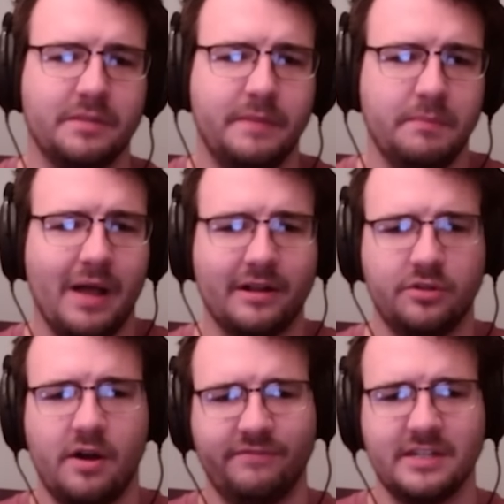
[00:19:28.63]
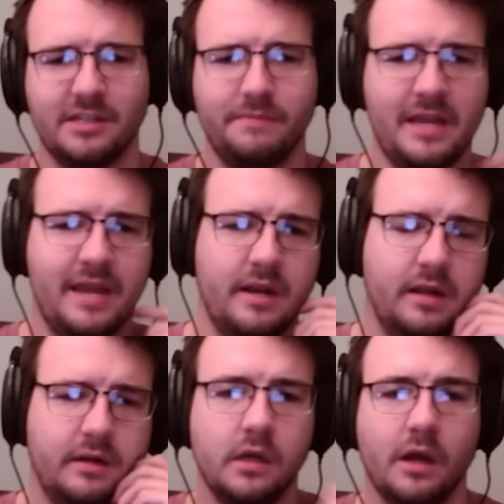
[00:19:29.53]
to be blocked off, this to be hit.
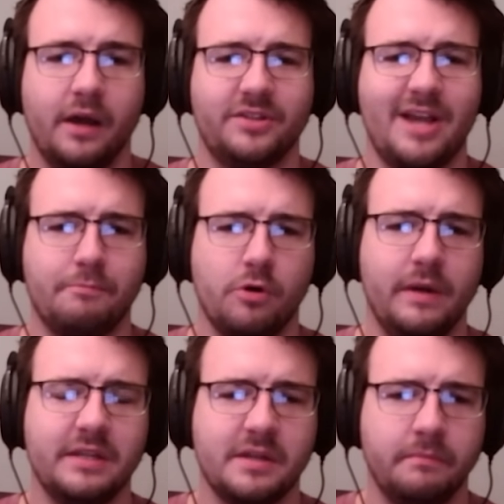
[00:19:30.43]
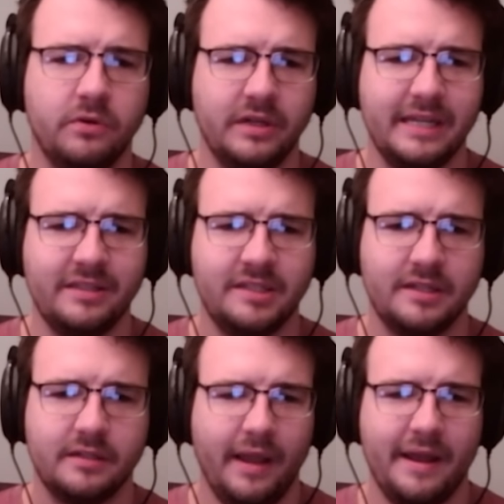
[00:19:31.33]
Top row is complete,
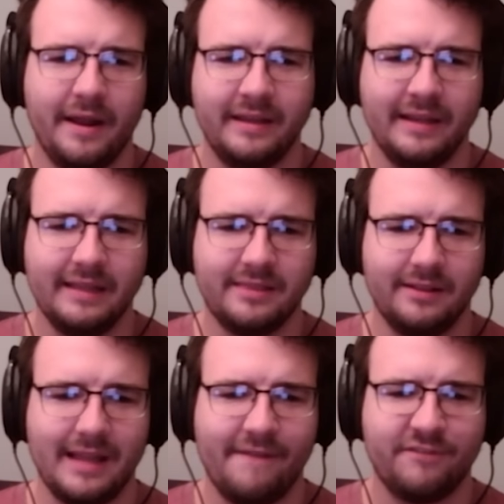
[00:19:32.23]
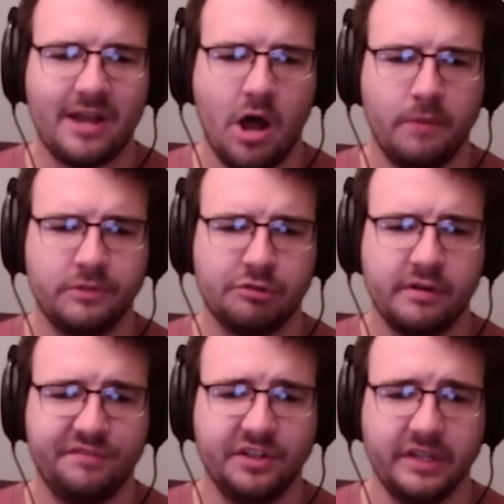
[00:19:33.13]
and I can get the left column
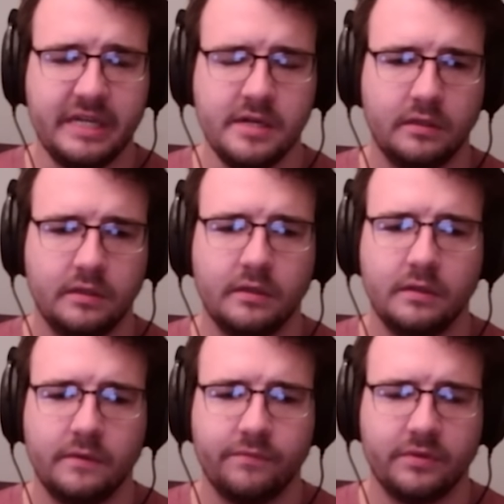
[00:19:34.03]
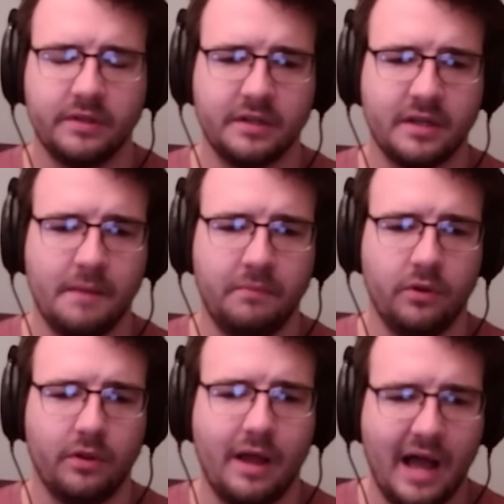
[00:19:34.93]
trivially, get a
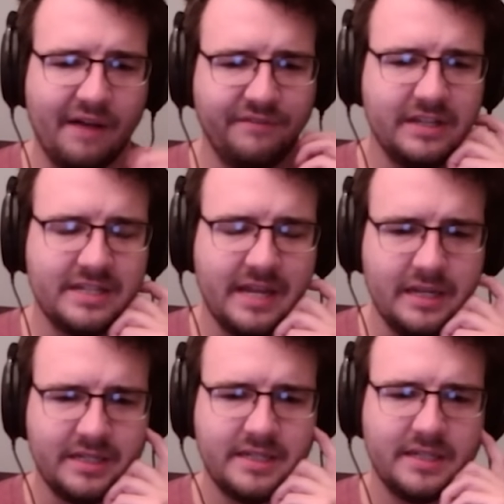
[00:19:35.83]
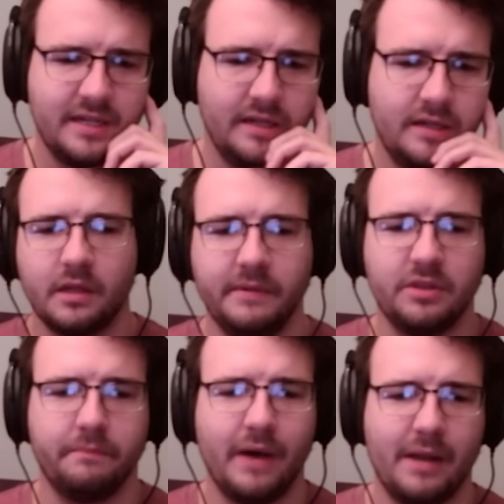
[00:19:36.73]
couple obvious hits, complete
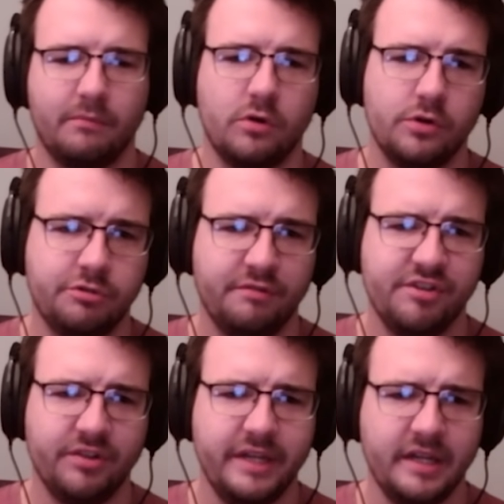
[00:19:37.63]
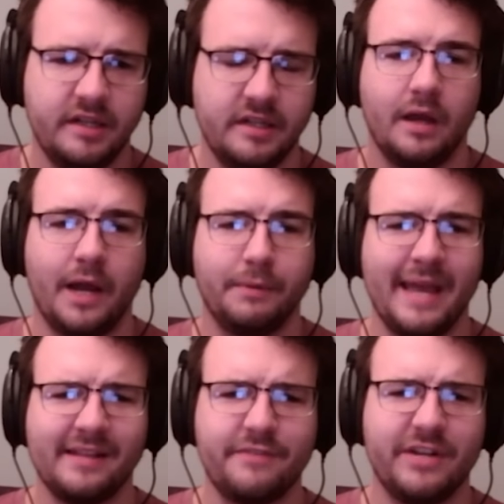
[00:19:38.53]
the bottom row trivially. We
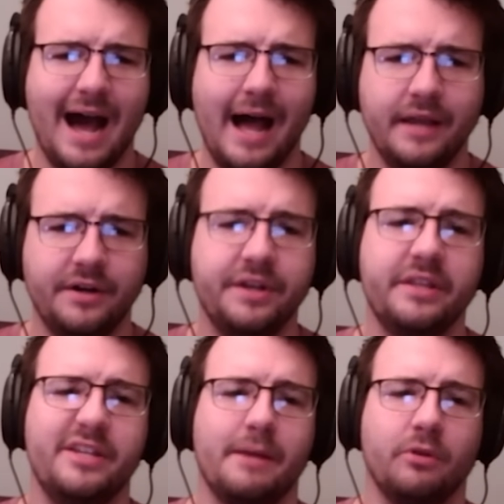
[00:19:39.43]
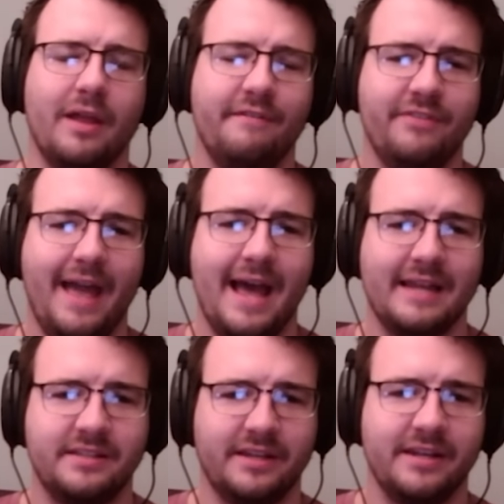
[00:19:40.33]
can't have an island in the upper left. That
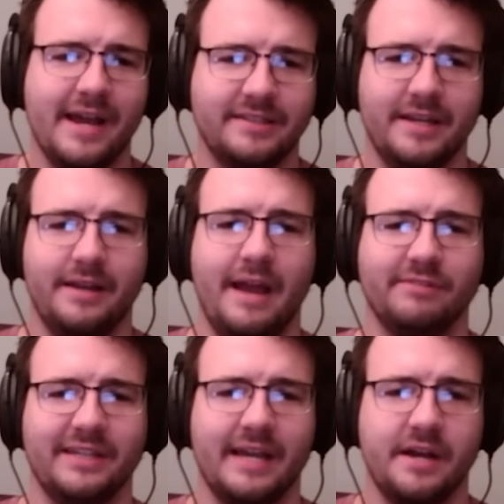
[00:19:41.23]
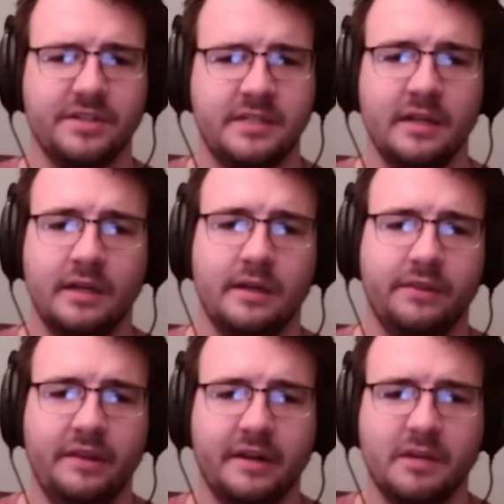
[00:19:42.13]
has to connect to everything else.
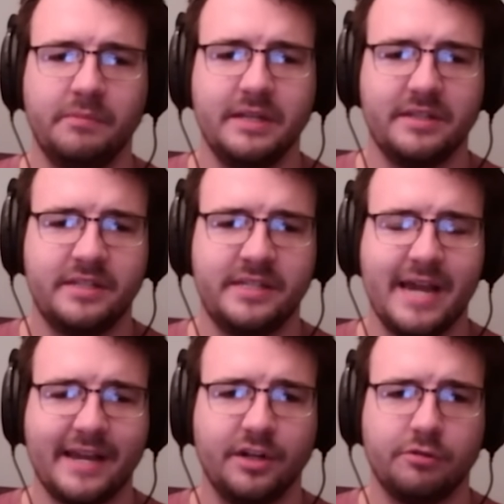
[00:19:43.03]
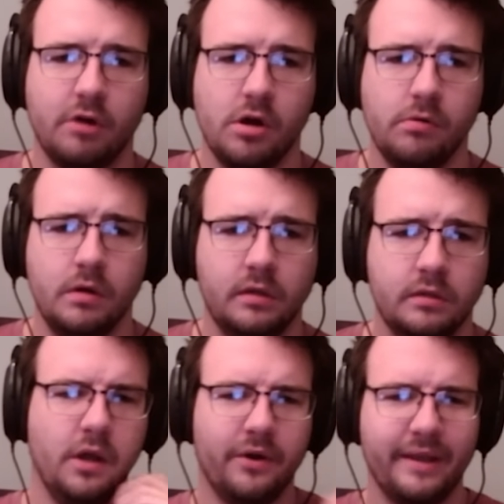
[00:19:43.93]
Then I complete 2nd row.
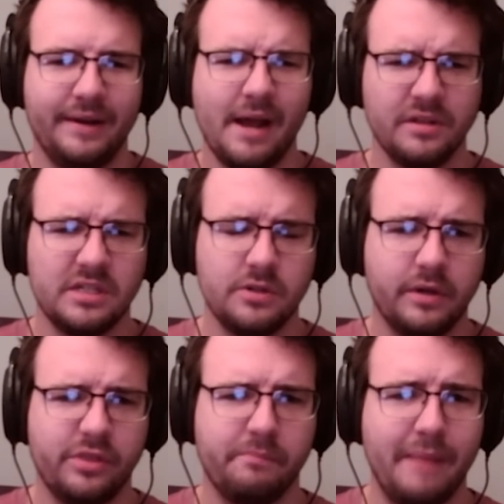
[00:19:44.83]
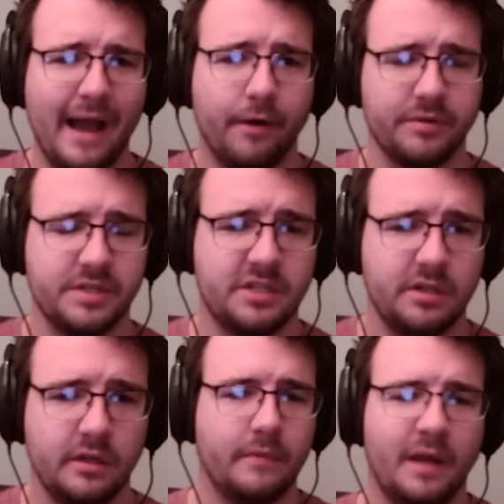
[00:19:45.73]
Okay, now let's look at the bounds.
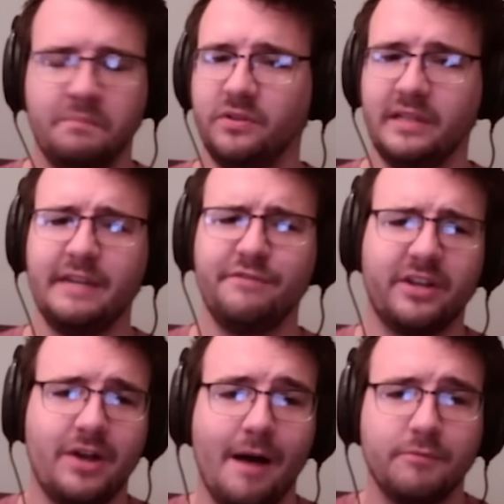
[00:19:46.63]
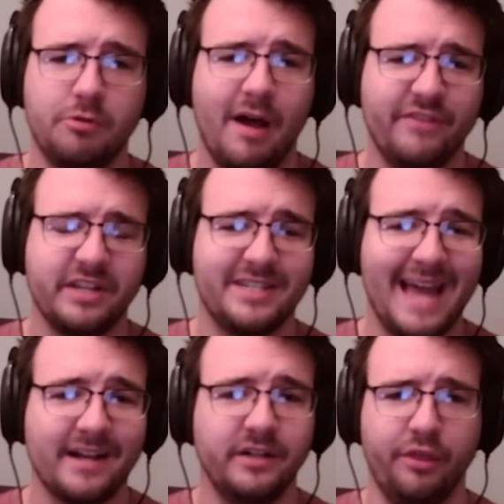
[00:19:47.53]
I believe the columns will have
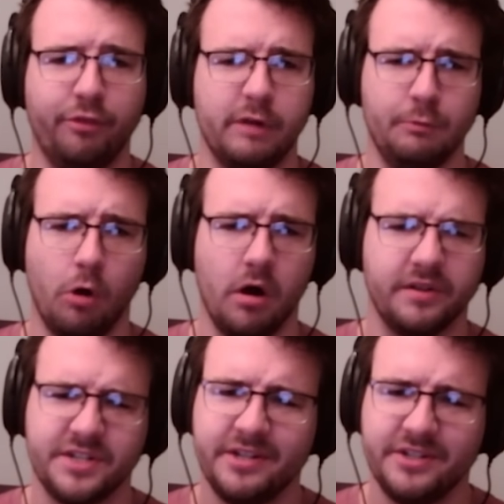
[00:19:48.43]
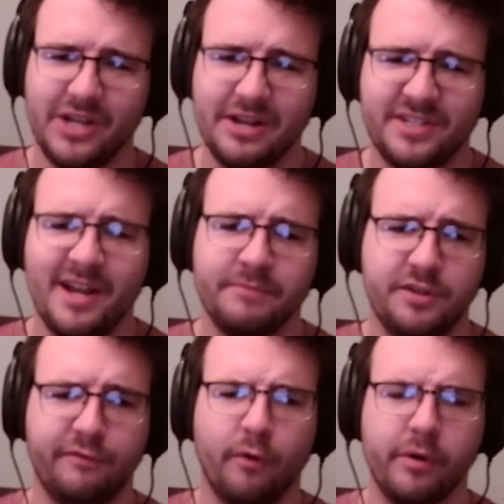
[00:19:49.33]
exactly 3 walls. So I'll sum
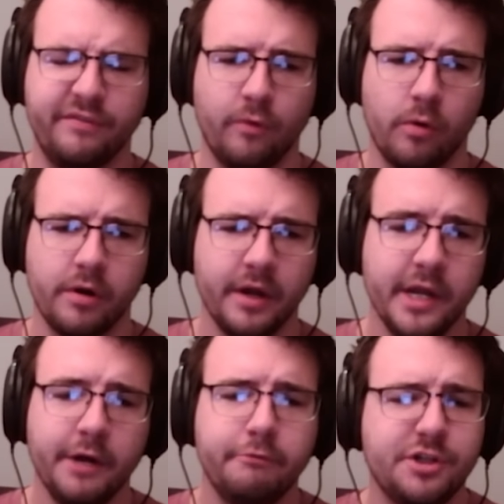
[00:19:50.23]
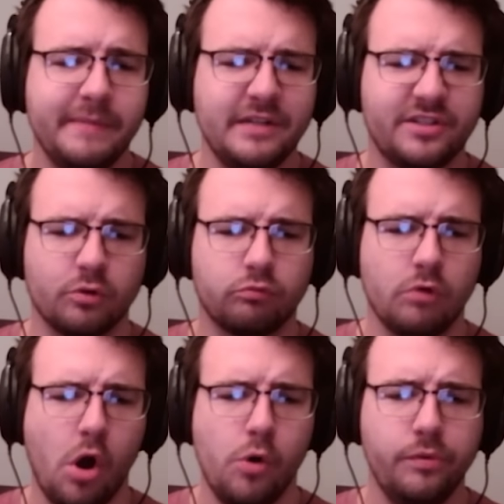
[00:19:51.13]
to 44, which means the
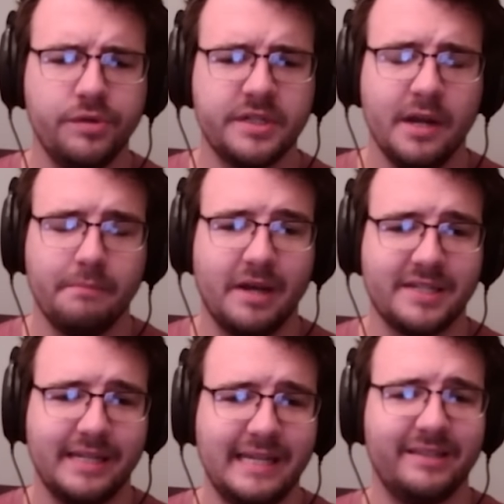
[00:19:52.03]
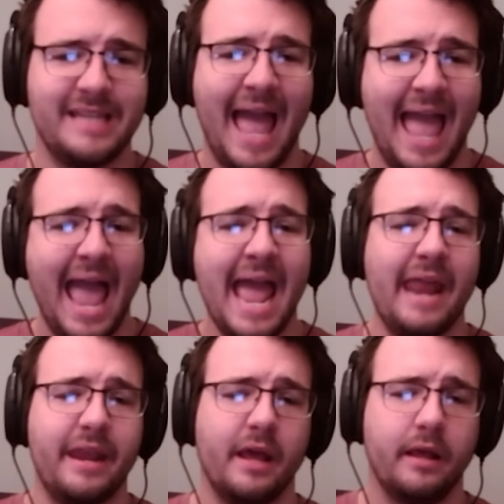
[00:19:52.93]
rows must need
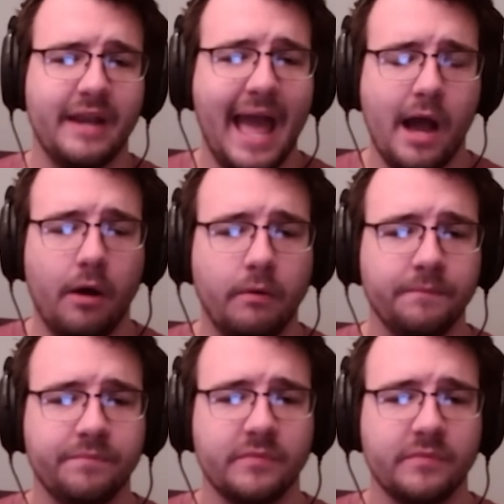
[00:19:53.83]
10. Now,